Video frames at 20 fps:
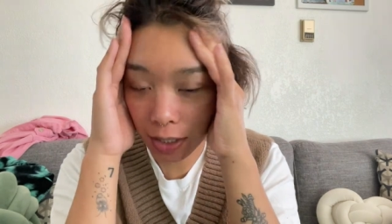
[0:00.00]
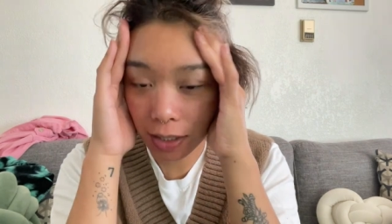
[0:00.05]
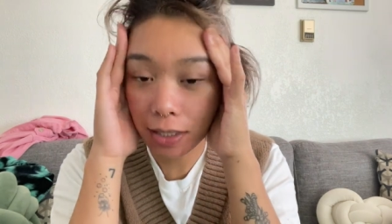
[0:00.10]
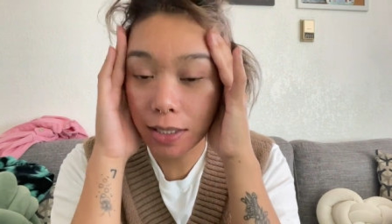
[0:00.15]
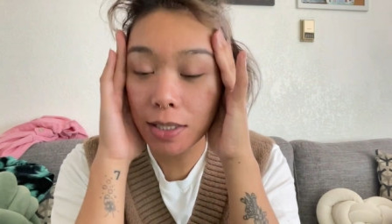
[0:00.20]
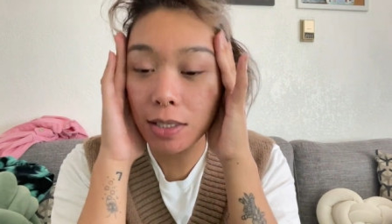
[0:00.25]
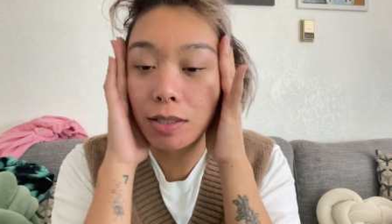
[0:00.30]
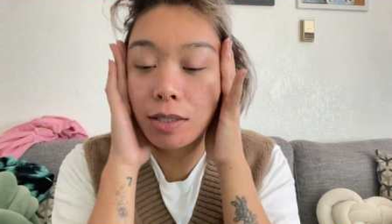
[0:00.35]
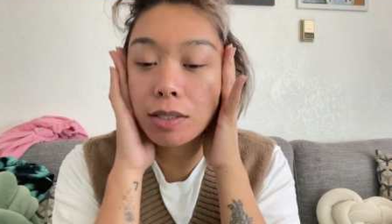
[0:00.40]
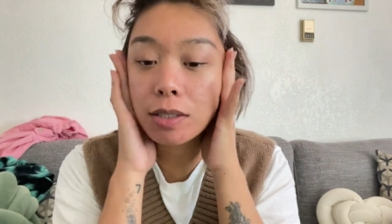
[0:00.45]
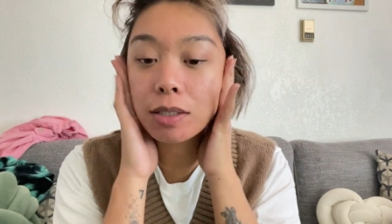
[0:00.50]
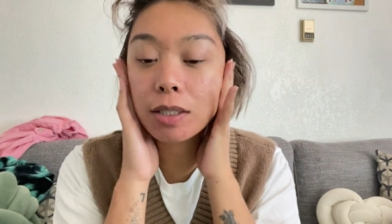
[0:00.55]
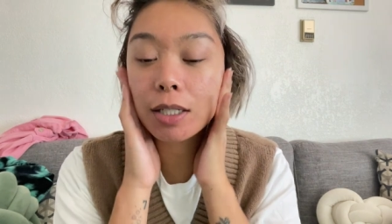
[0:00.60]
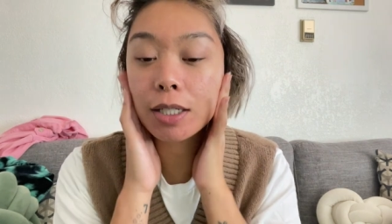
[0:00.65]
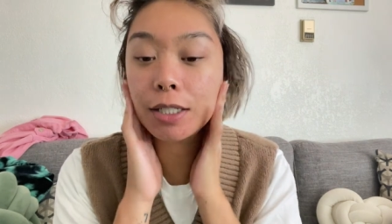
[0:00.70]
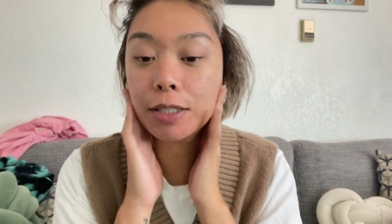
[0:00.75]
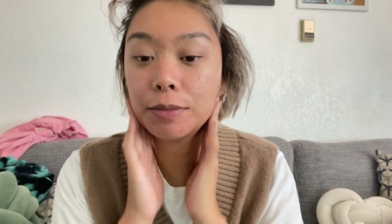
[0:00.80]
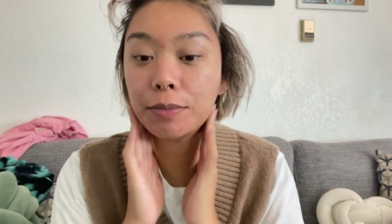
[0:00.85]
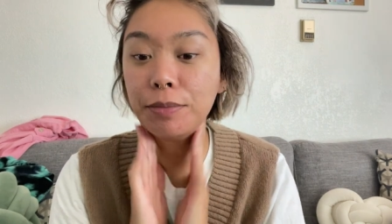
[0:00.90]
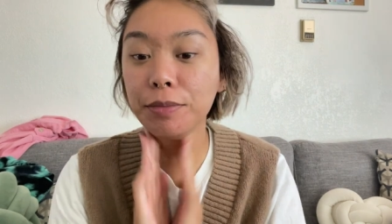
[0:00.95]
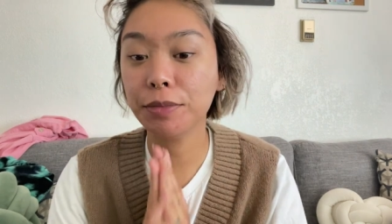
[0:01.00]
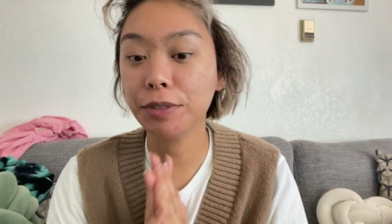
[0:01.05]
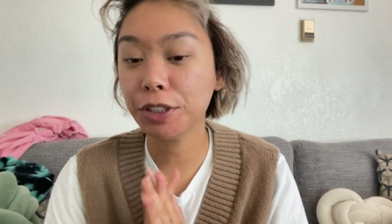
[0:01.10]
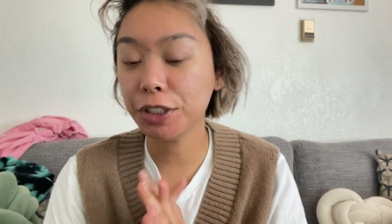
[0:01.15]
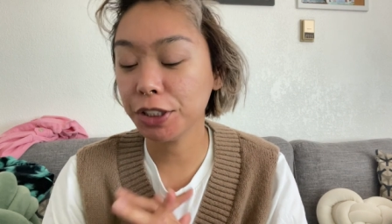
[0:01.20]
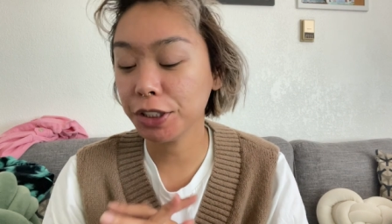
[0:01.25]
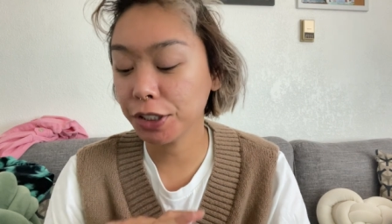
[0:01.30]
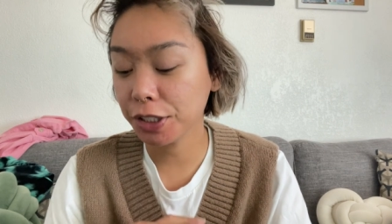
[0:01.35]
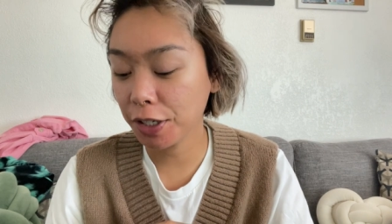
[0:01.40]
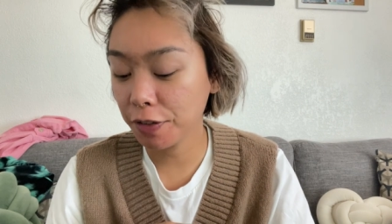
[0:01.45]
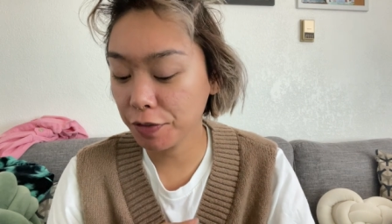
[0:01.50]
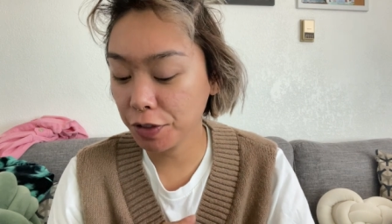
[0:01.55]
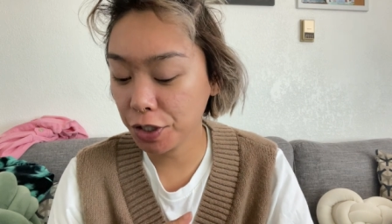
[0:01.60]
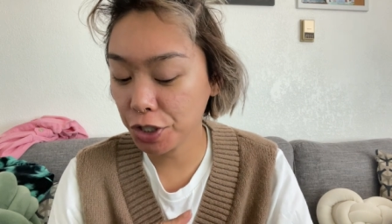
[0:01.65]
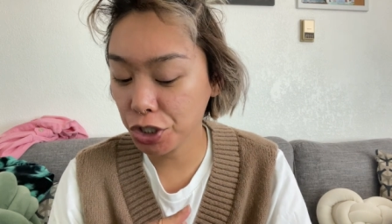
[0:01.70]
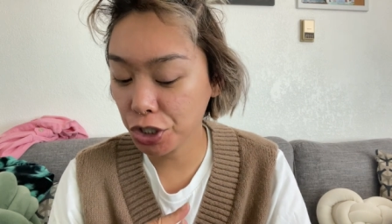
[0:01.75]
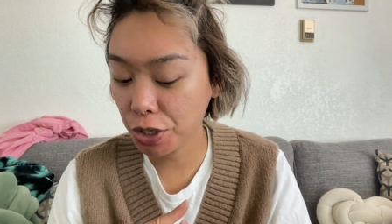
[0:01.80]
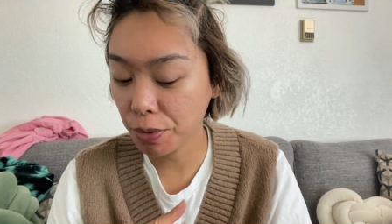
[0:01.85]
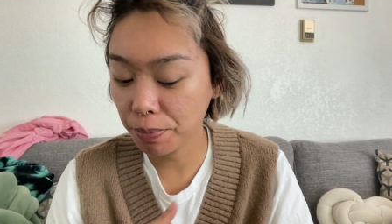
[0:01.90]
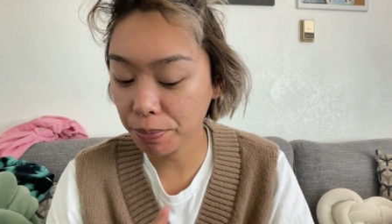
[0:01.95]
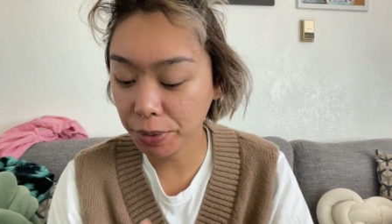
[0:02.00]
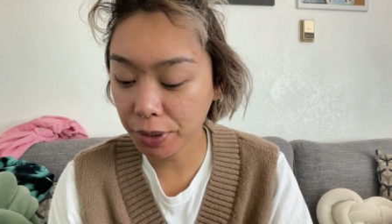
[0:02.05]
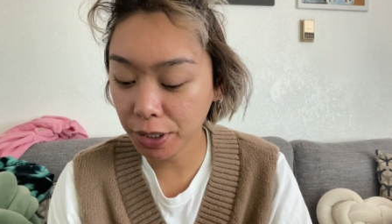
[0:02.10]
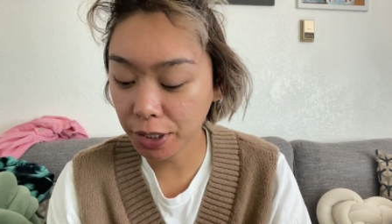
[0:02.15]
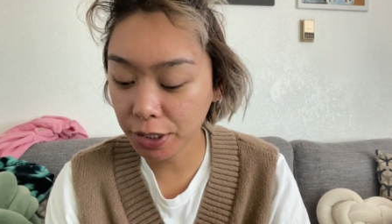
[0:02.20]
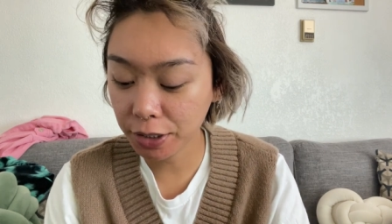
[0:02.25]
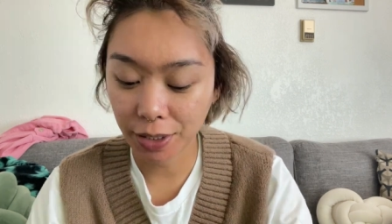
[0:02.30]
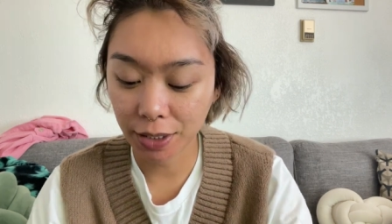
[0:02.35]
least and um, she loved her jumper